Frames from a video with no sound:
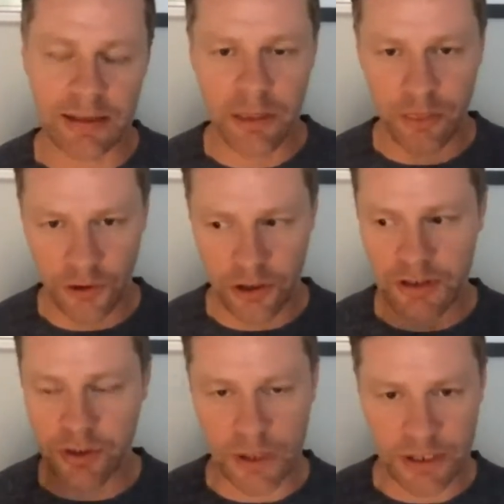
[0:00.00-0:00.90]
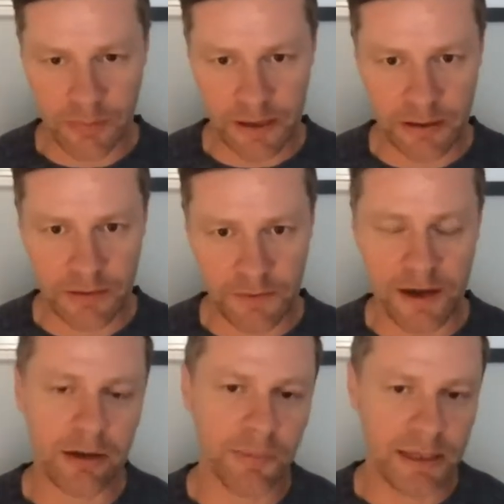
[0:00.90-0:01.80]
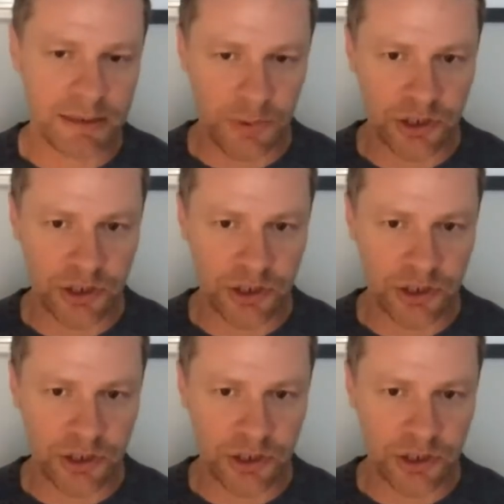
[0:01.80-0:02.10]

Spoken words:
And then third is going to be the final piece,